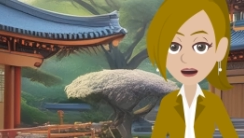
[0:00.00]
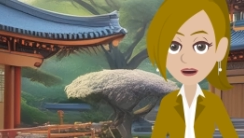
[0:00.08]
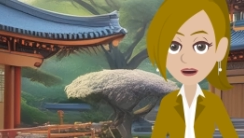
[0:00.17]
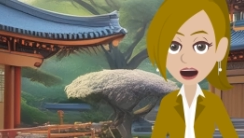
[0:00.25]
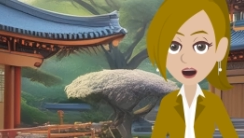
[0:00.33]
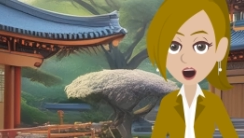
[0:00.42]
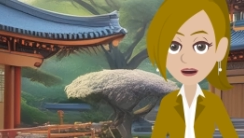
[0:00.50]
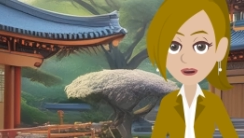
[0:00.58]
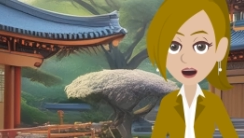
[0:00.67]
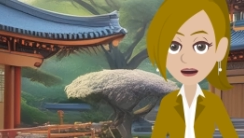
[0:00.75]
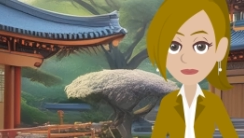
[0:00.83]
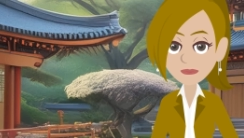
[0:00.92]
of what
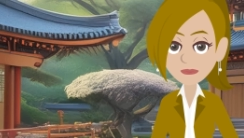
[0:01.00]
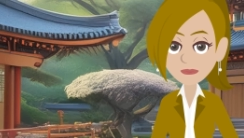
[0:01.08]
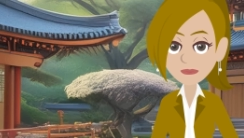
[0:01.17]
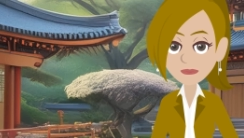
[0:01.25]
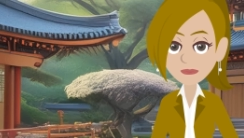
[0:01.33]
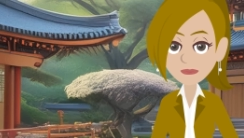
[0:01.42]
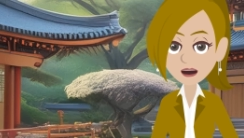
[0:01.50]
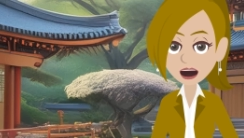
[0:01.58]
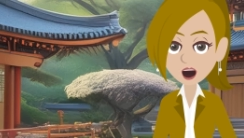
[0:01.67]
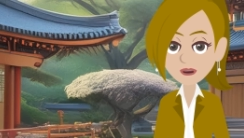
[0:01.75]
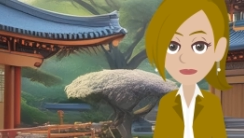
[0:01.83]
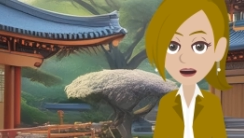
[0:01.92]
isness. You
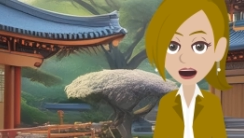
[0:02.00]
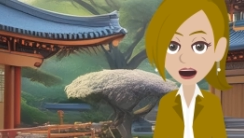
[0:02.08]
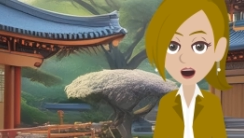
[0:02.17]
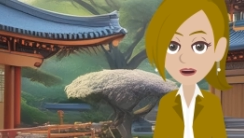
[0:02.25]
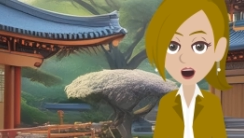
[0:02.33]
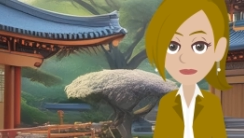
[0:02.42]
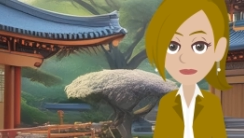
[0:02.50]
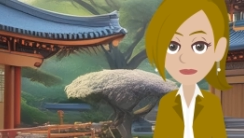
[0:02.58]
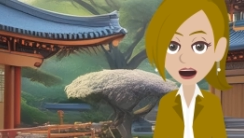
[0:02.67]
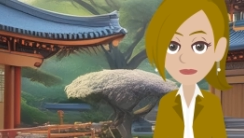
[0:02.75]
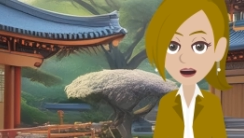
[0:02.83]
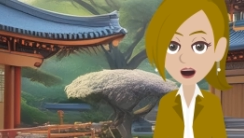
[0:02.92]
are a creator
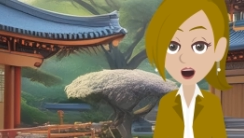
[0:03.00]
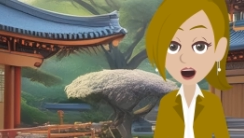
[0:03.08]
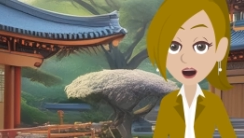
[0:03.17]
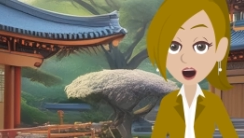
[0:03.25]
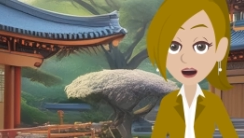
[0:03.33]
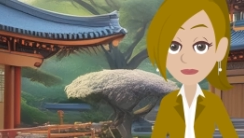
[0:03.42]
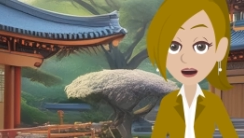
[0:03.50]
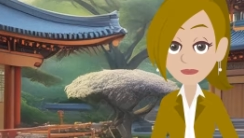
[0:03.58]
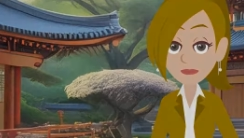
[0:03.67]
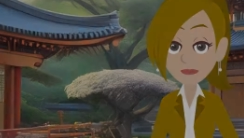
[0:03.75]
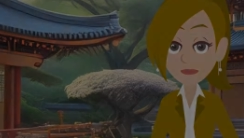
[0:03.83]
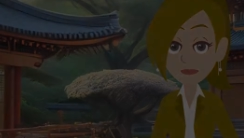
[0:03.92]
of new what
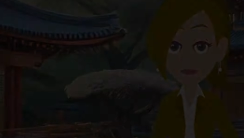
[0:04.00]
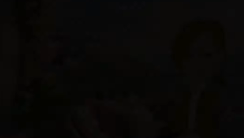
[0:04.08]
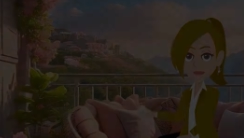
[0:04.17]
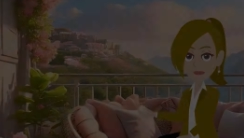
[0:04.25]
isness. And so